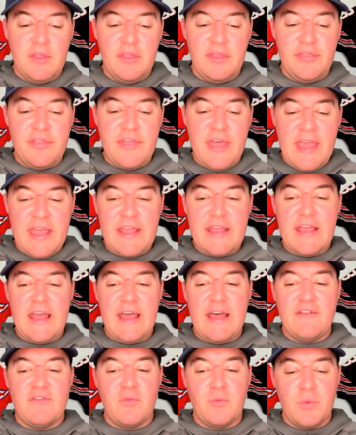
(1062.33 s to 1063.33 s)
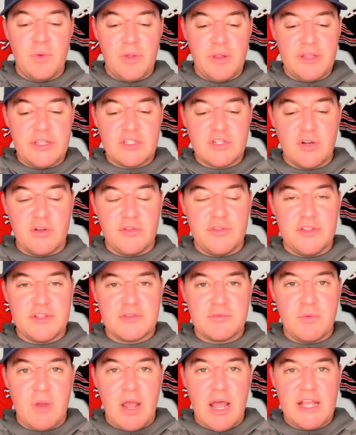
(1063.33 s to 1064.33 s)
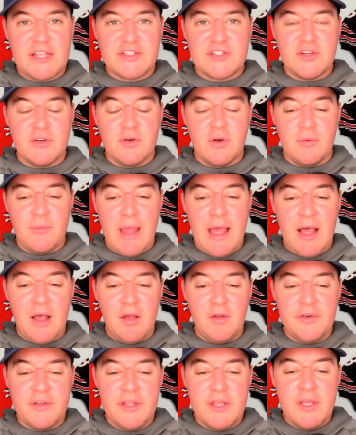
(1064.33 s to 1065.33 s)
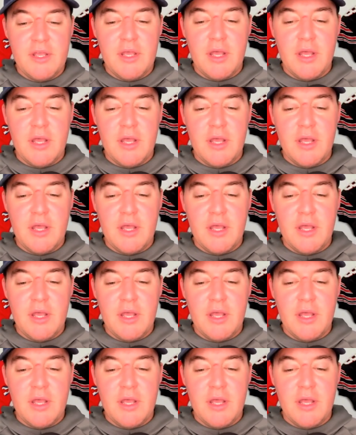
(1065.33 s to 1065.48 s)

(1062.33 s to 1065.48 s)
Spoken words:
they have really turned this roster around